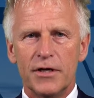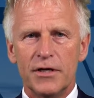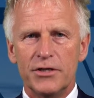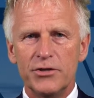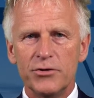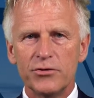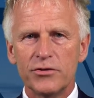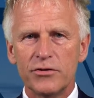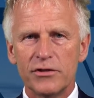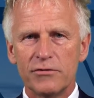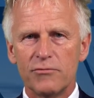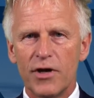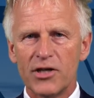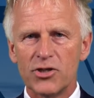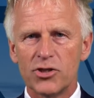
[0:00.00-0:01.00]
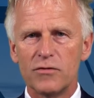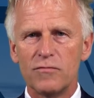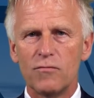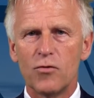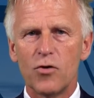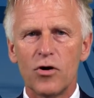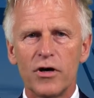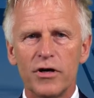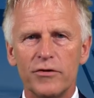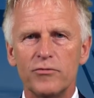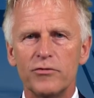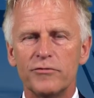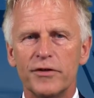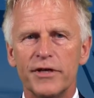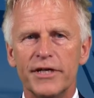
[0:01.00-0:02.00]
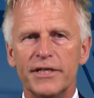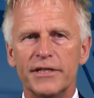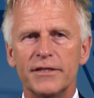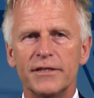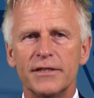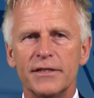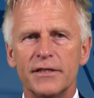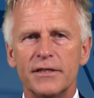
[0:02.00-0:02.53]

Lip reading: Due to the Russian war in Ukraine,